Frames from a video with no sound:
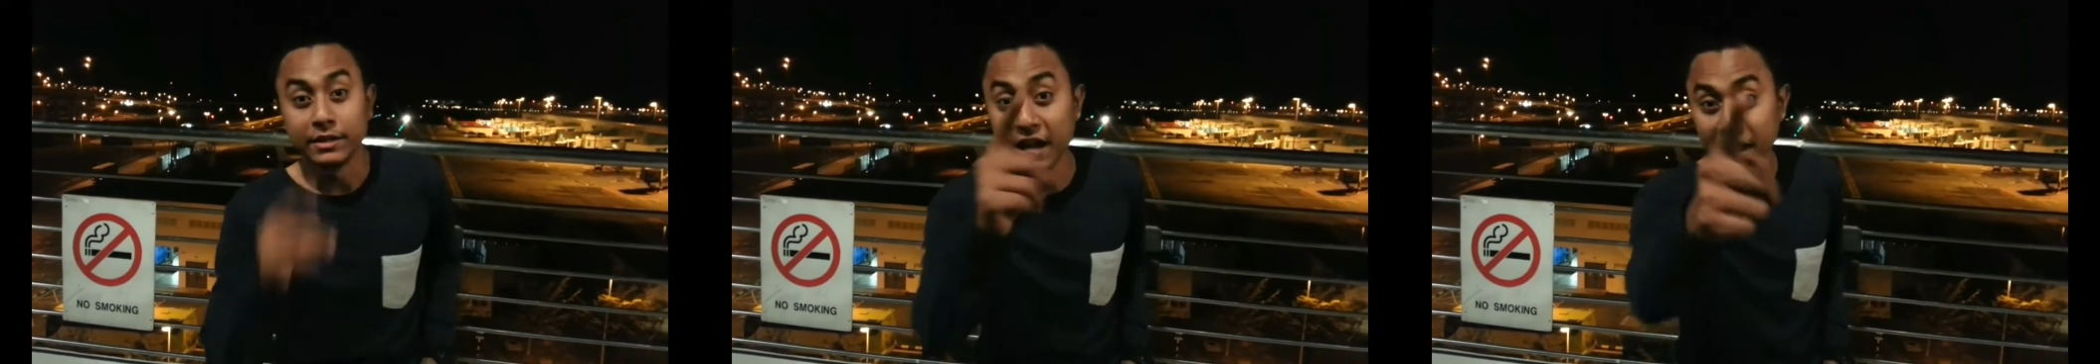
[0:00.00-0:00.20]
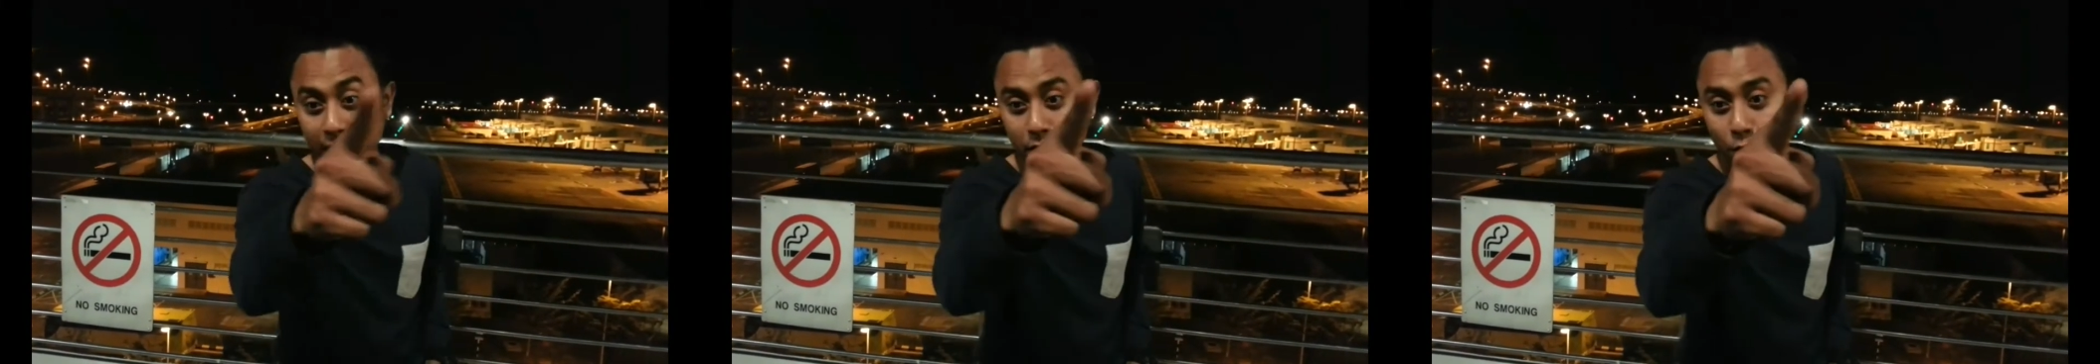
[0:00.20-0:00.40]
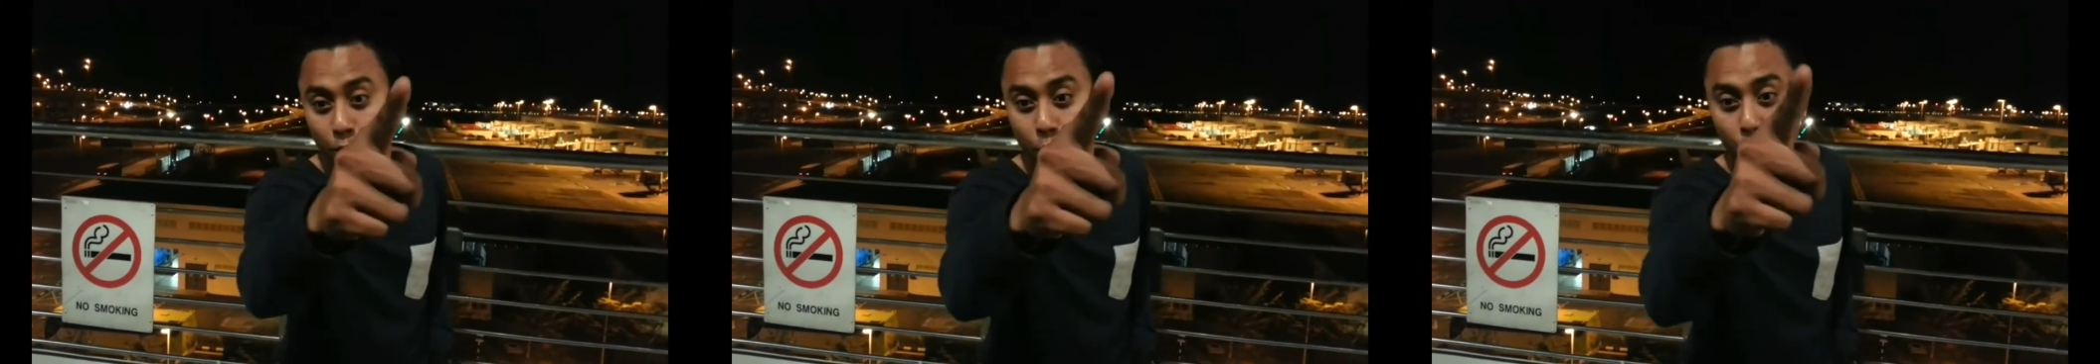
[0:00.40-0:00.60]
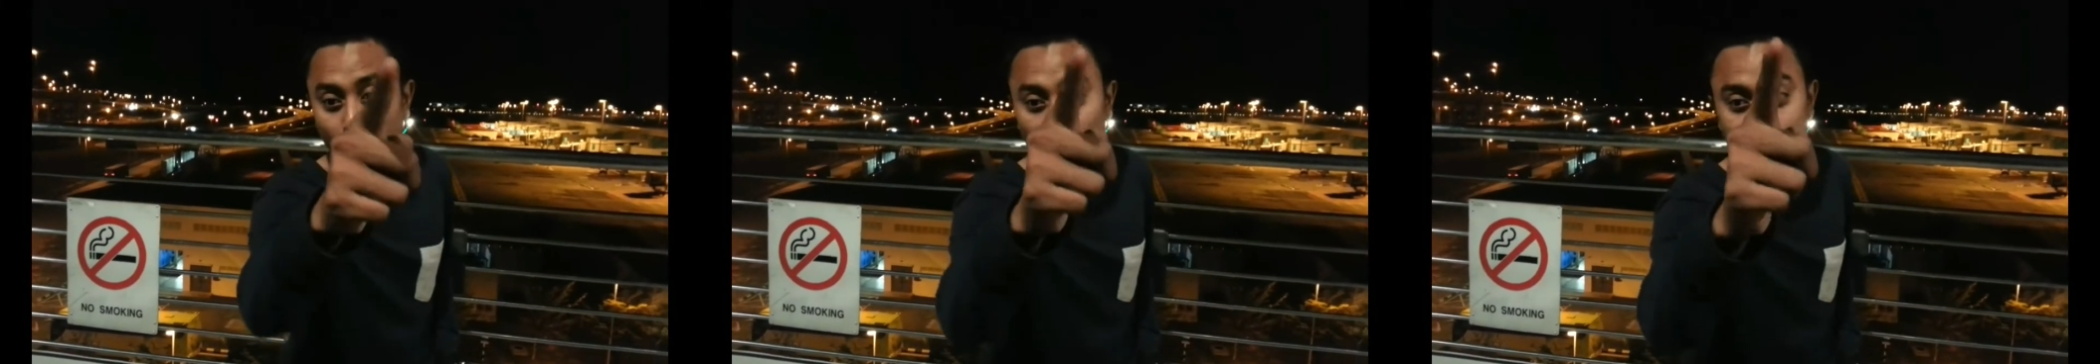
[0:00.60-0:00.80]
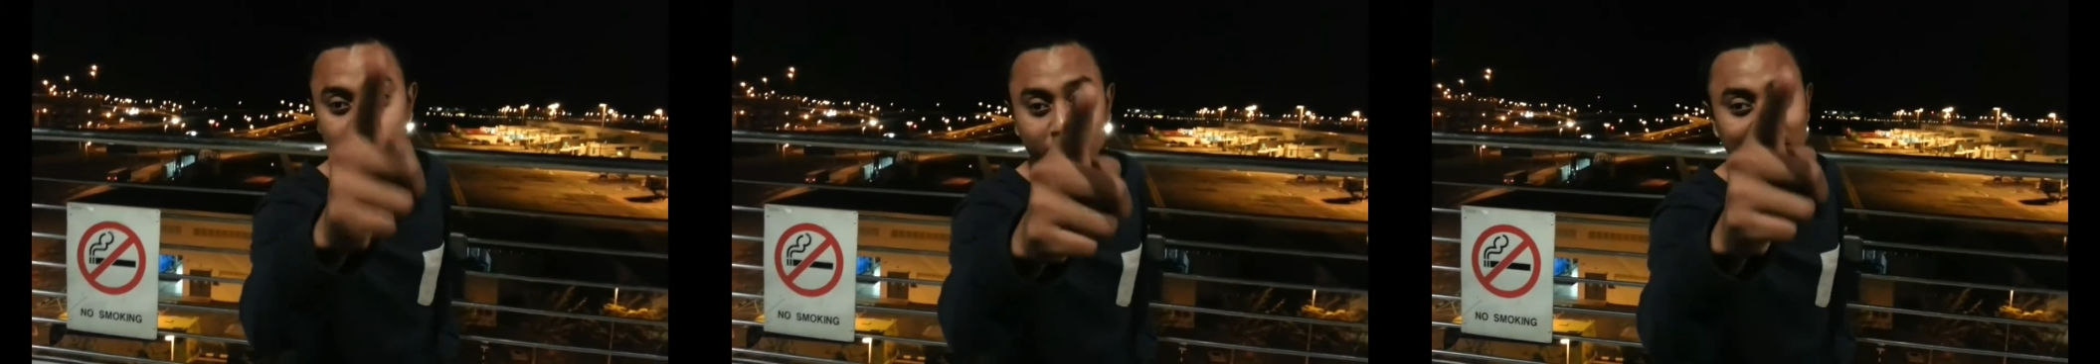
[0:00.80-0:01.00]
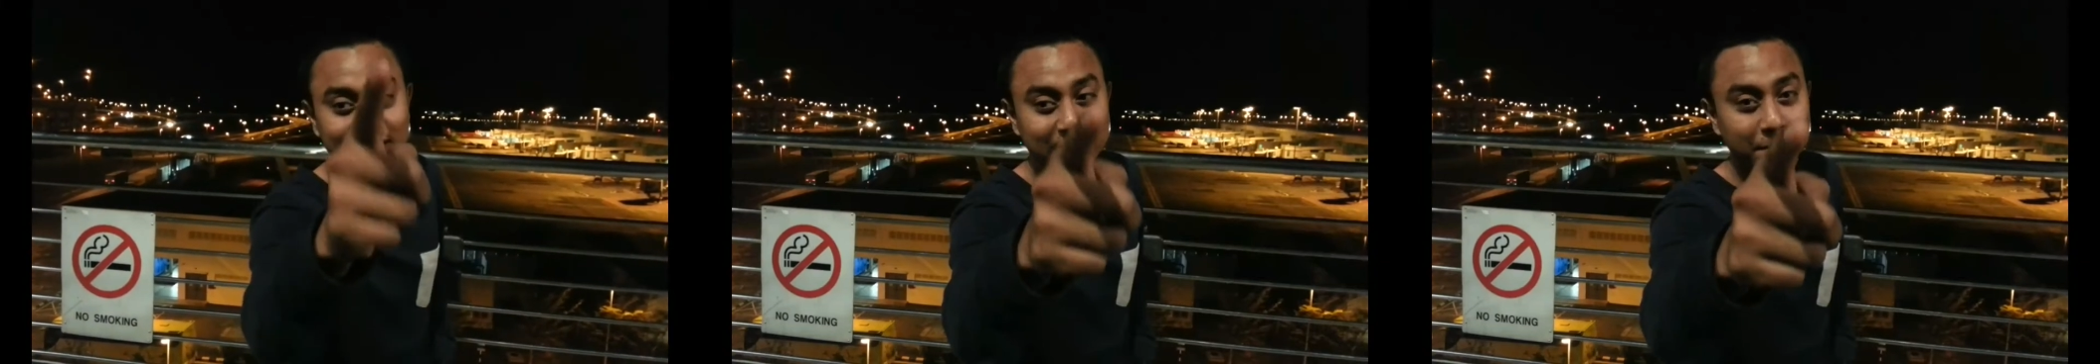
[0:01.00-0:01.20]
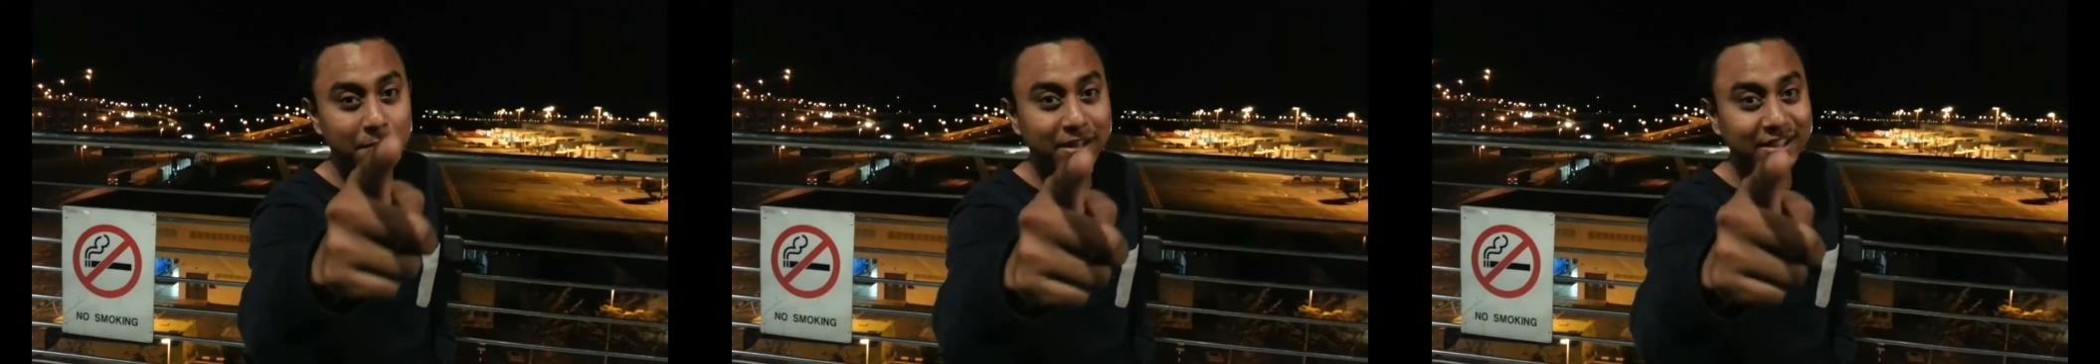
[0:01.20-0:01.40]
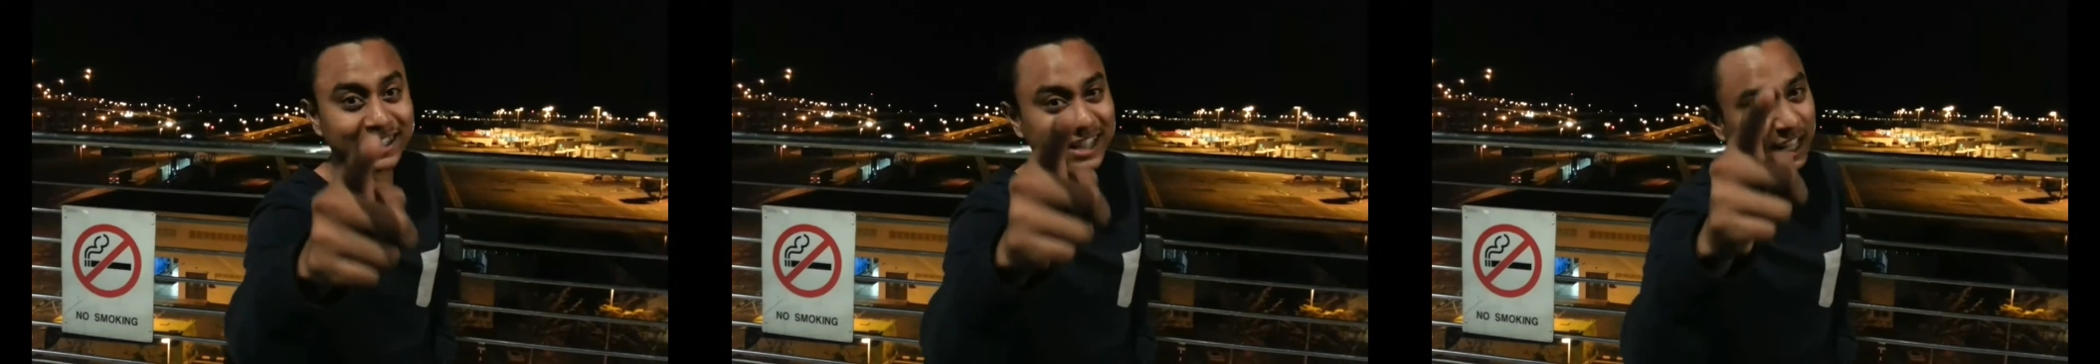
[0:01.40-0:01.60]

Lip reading: Then, watch your customer